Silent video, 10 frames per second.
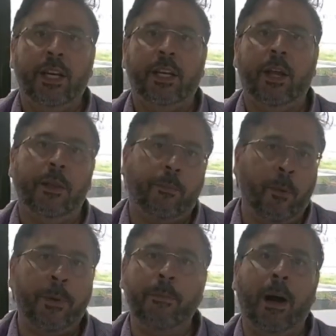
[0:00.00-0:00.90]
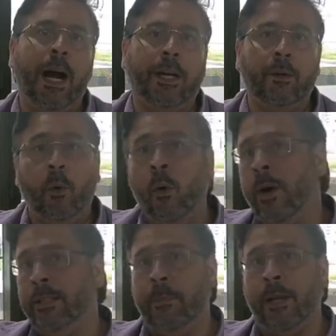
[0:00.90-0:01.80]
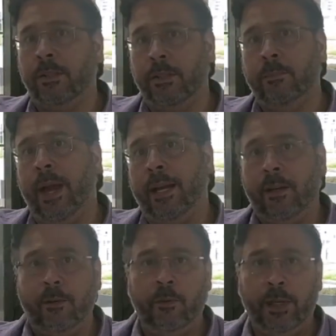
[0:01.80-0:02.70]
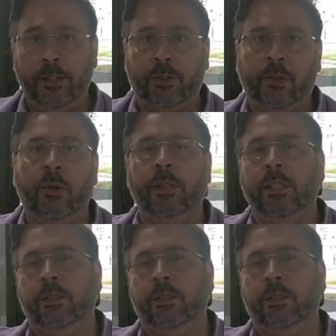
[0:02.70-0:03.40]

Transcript: you know, the property market always bounces back really strongly.